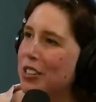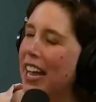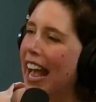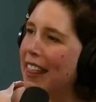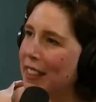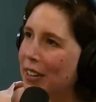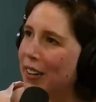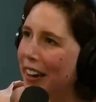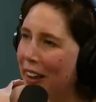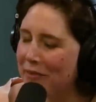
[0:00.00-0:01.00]
me doll. The
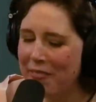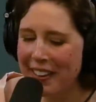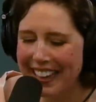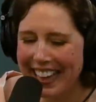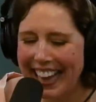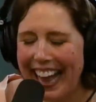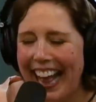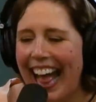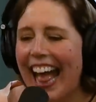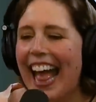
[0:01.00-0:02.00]
mama doll, as my um, kids call
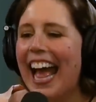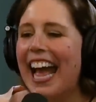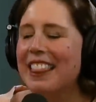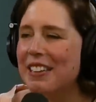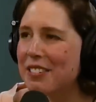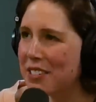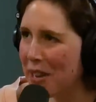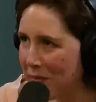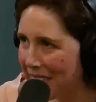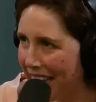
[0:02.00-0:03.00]
it. And they're
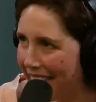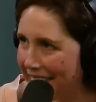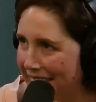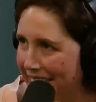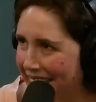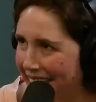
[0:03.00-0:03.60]
Jem size.